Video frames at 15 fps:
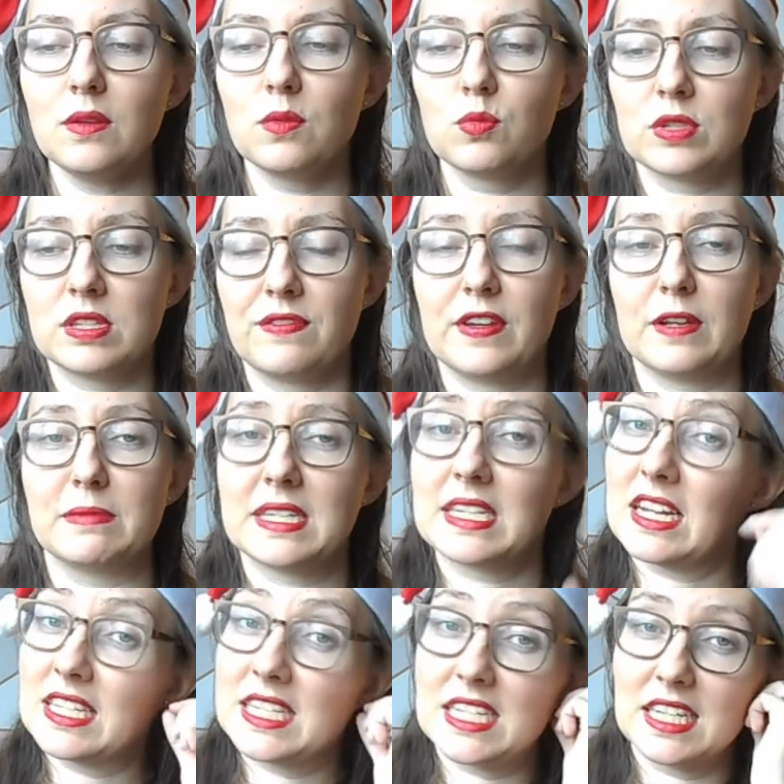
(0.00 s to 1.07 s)
was filmed in
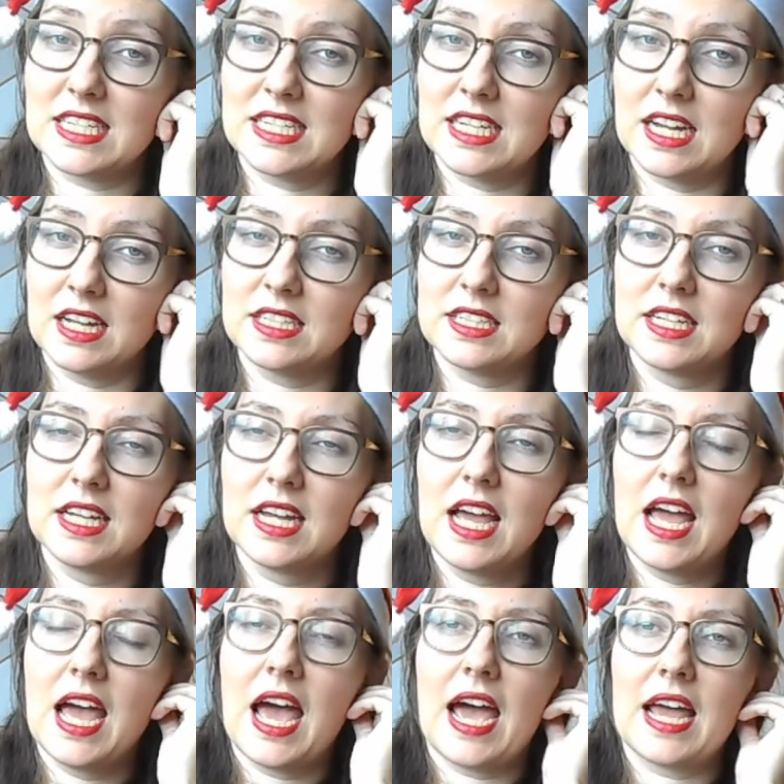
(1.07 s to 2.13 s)
1999,
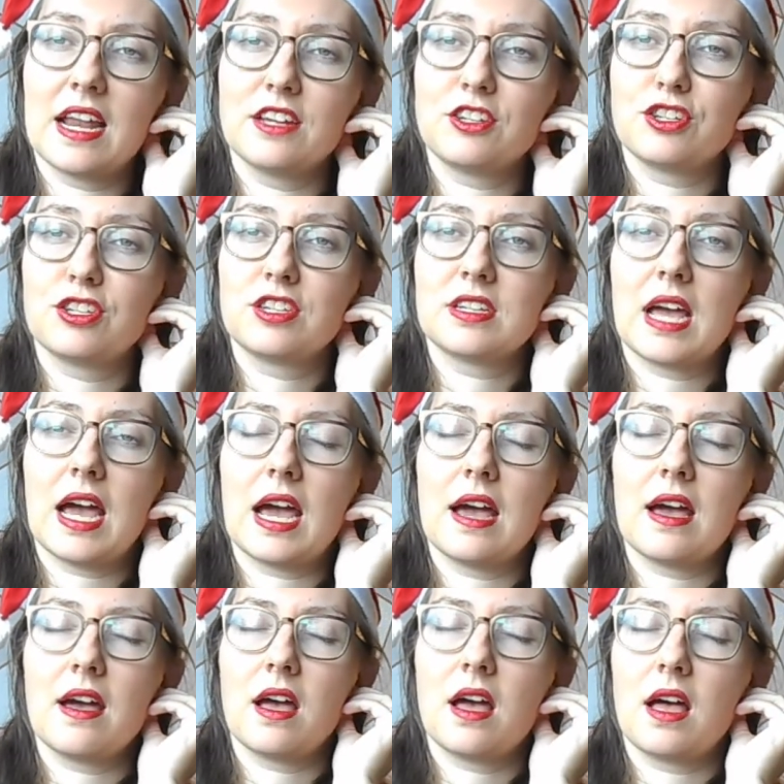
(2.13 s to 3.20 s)
and I just
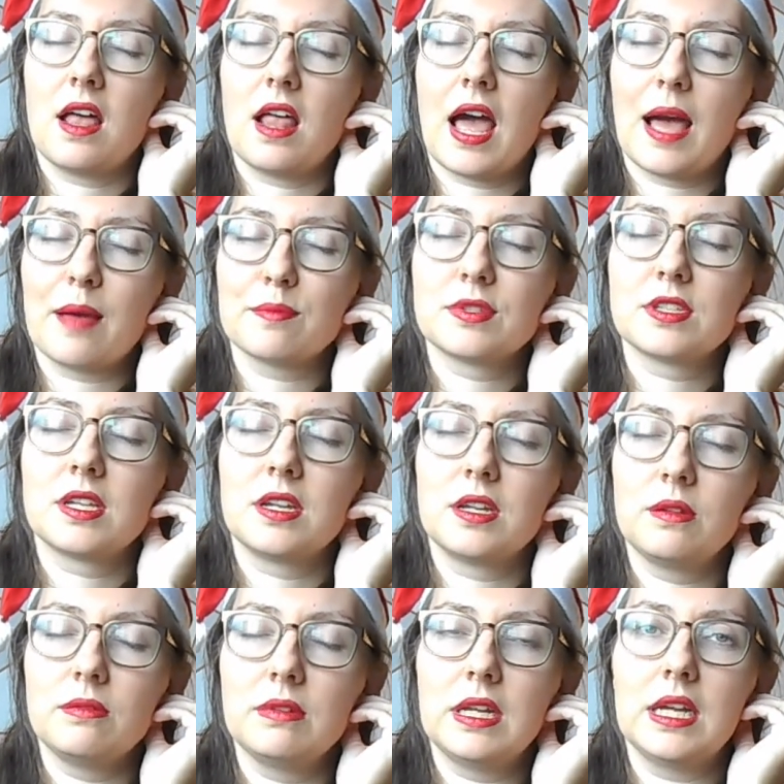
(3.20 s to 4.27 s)

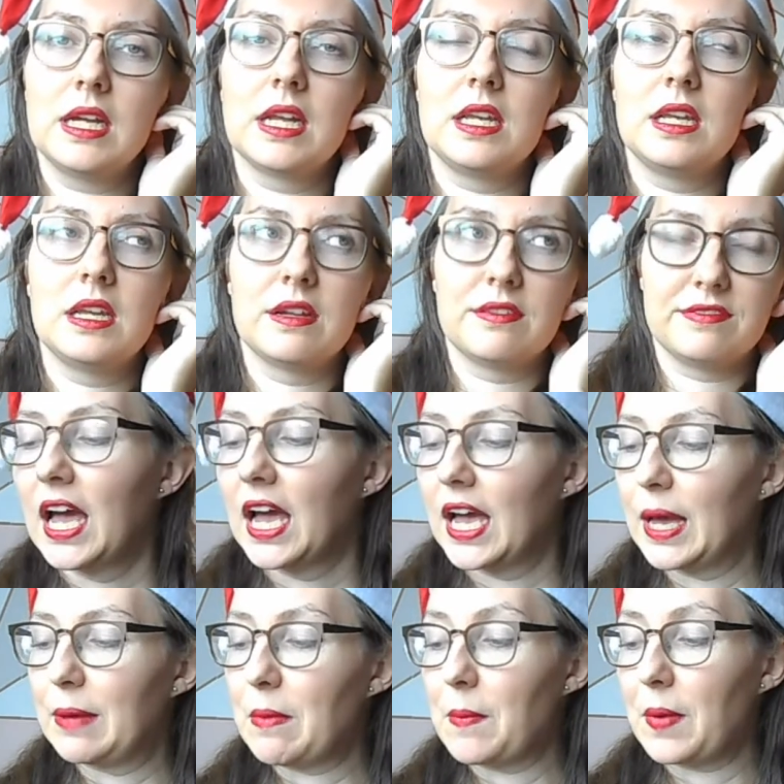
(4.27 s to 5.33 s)
absolutely love,
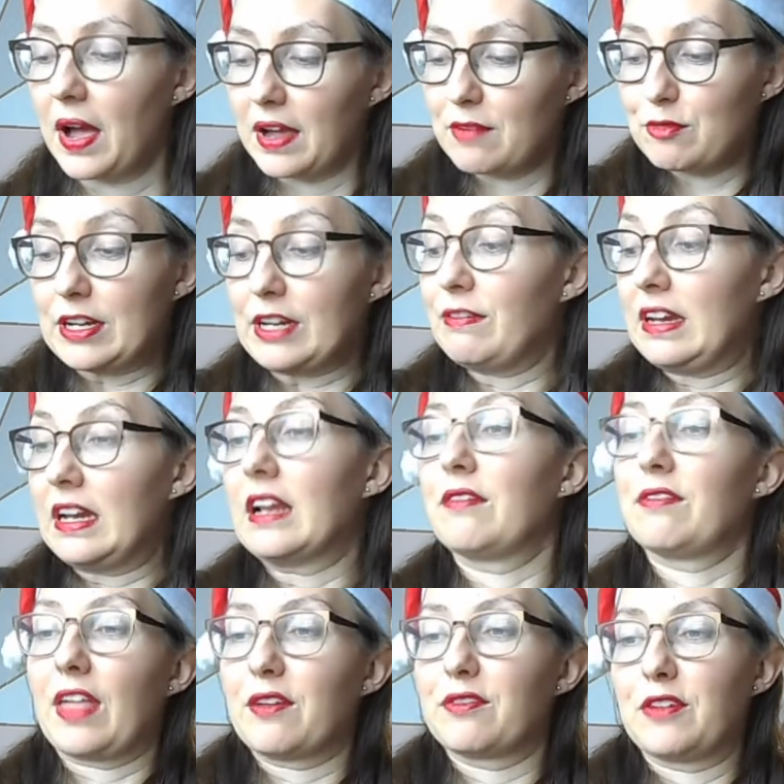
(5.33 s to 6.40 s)
but I really, really
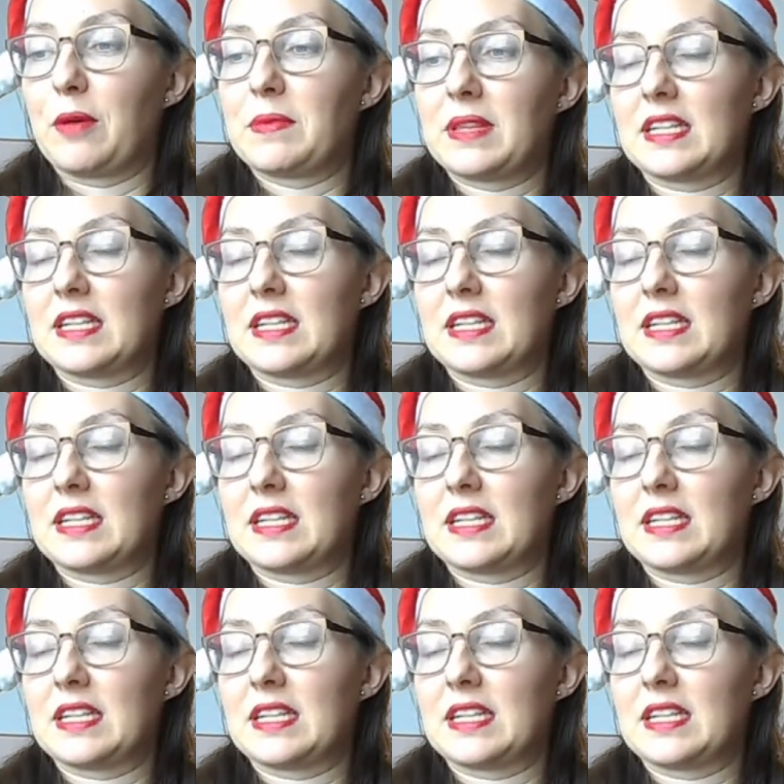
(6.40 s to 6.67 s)
love that film.